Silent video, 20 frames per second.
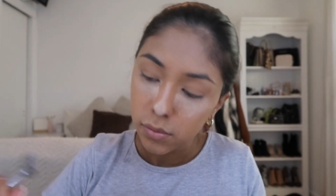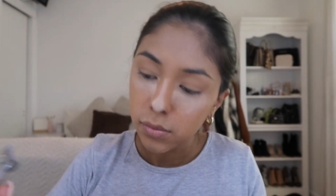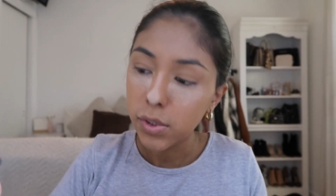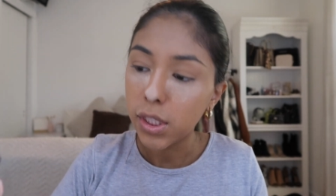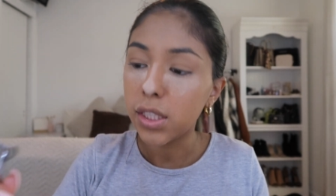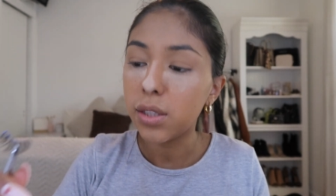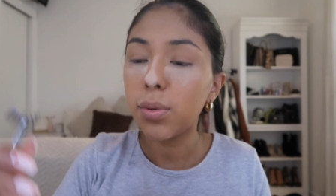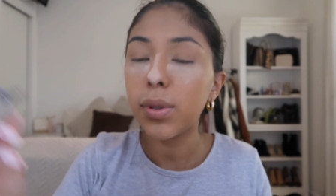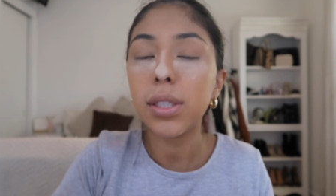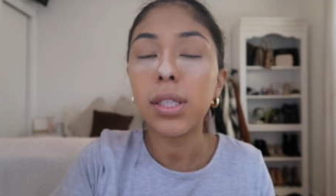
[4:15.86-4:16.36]

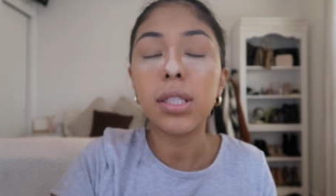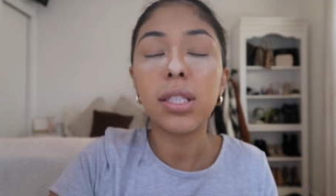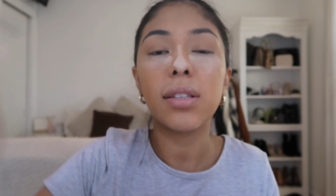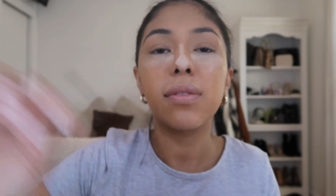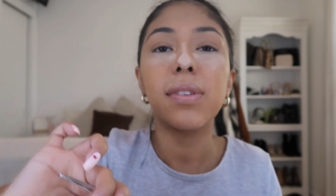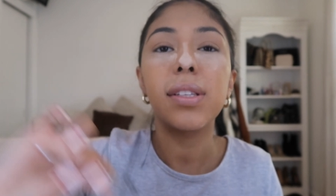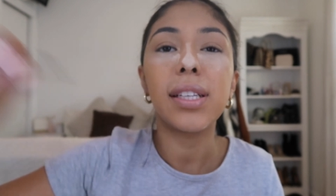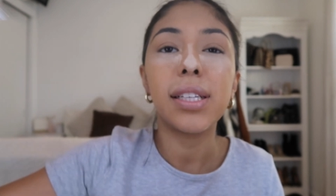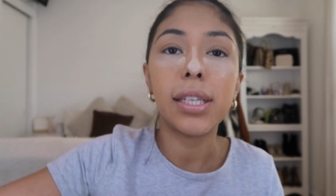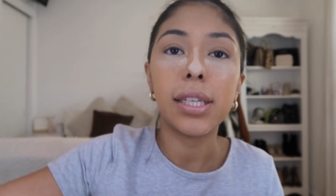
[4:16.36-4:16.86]
This one
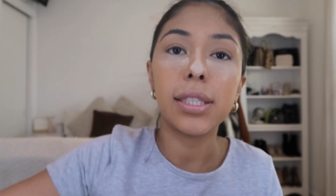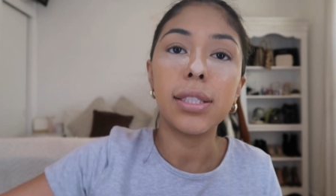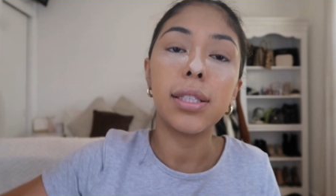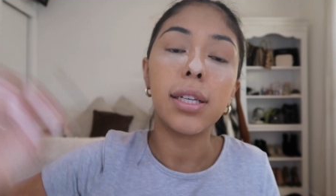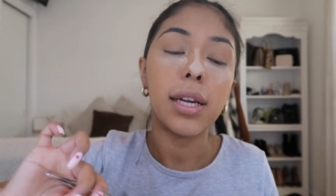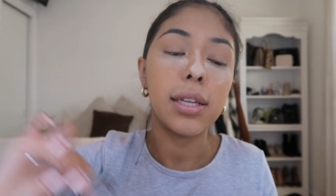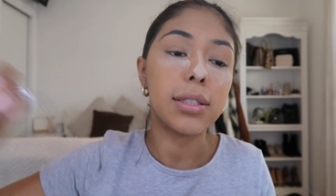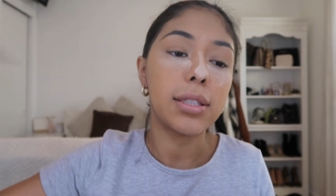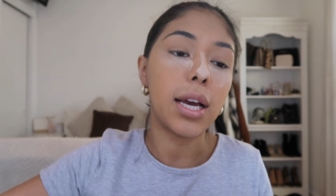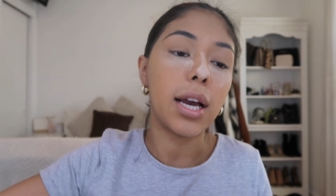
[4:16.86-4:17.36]
doesn't really need to
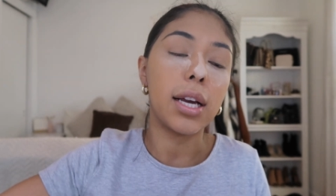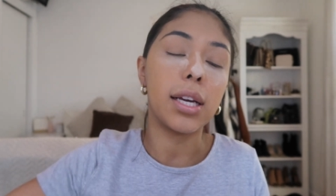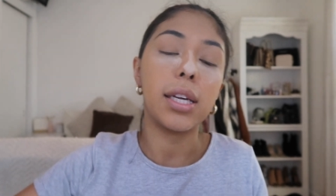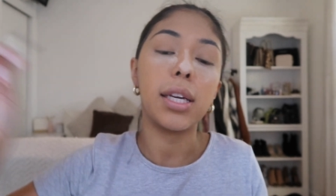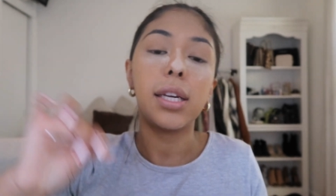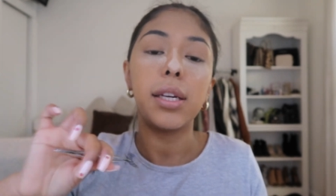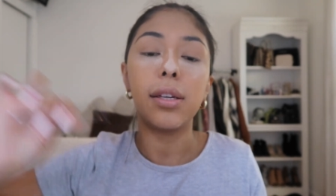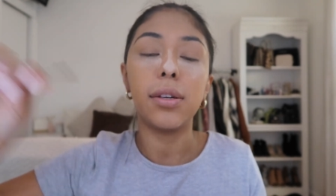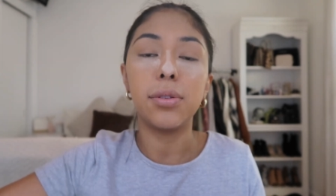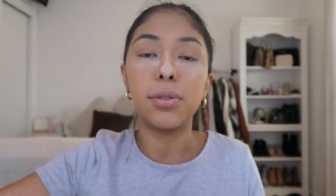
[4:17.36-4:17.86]
get
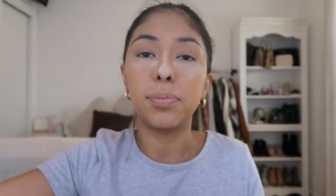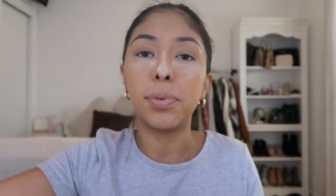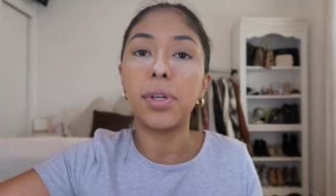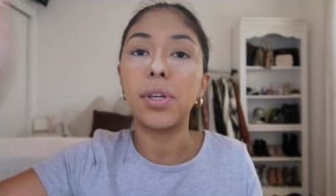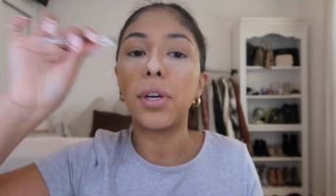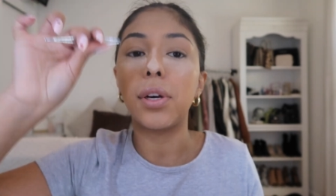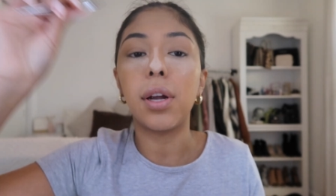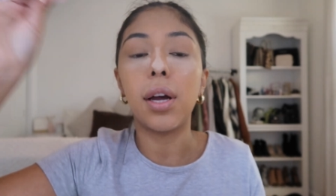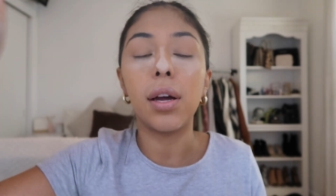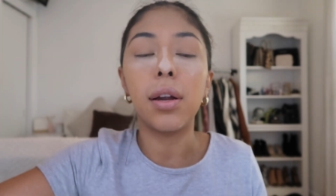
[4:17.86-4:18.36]
tacky. You put
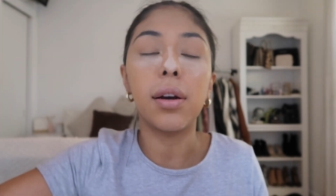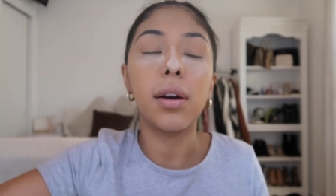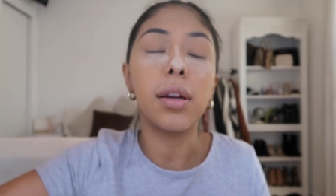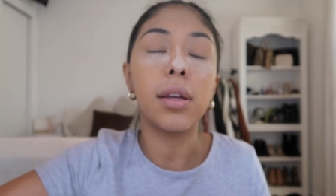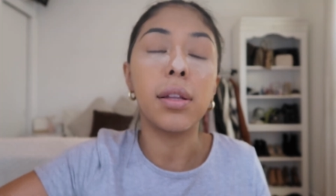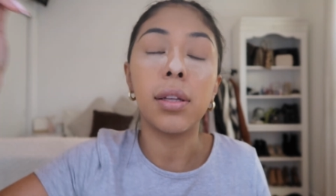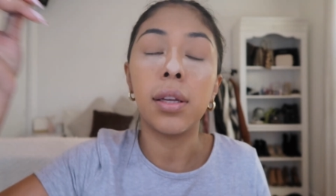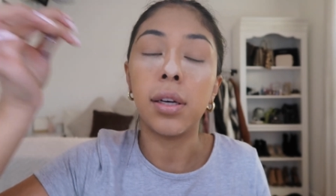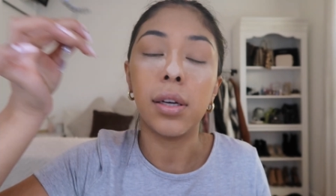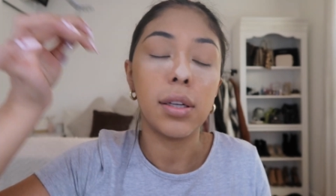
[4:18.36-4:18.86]
it on
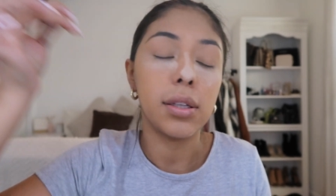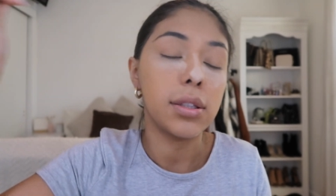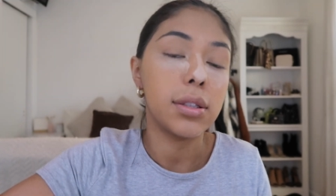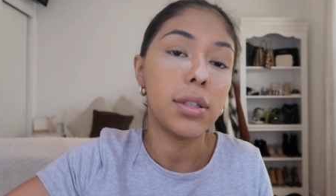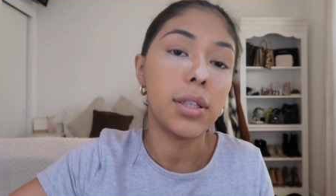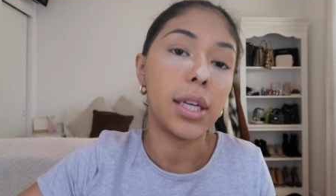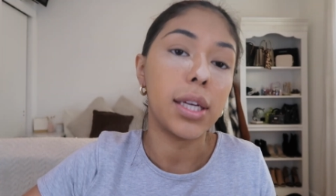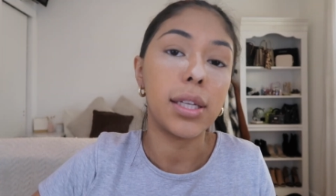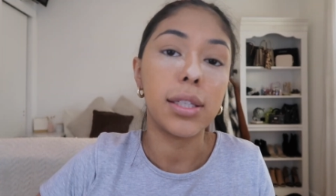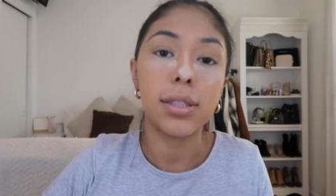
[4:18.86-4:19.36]
and then
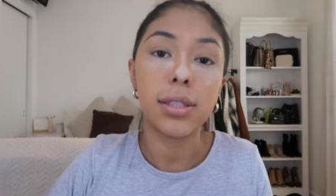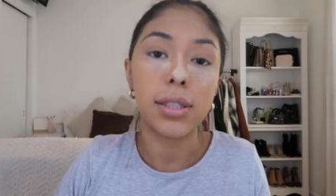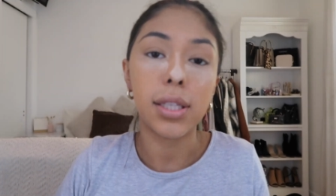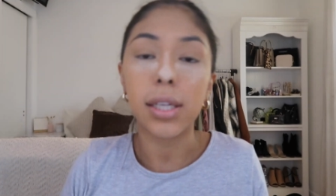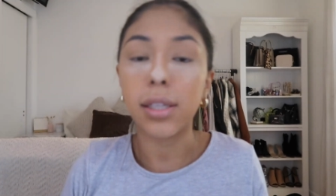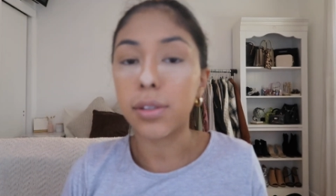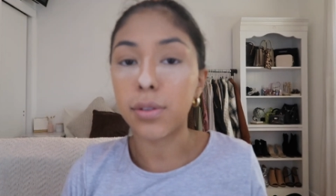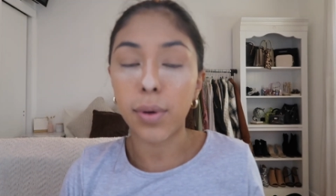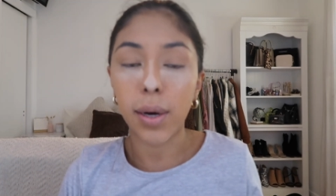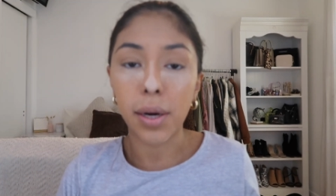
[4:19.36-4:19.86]
it like
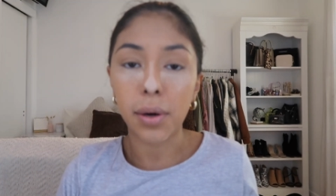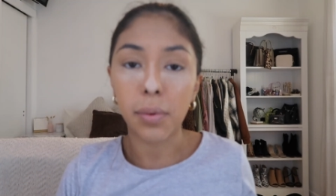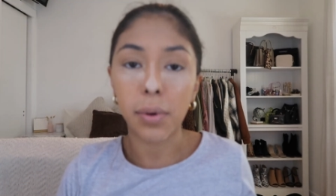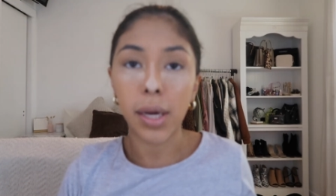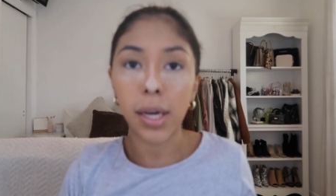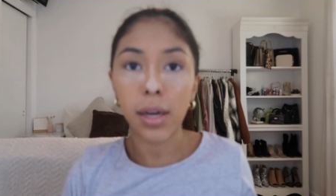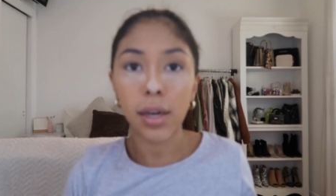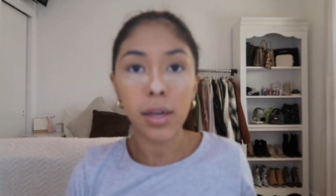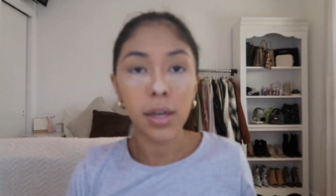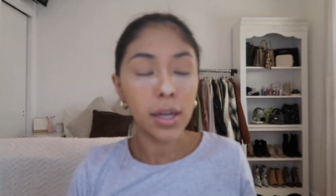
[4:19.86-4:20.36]
sticks right
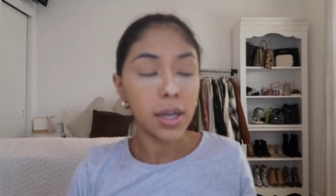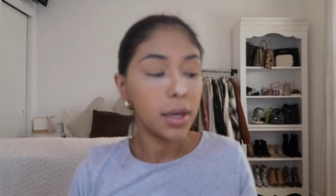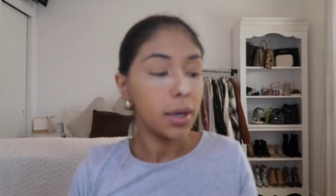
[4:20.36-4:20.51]
away.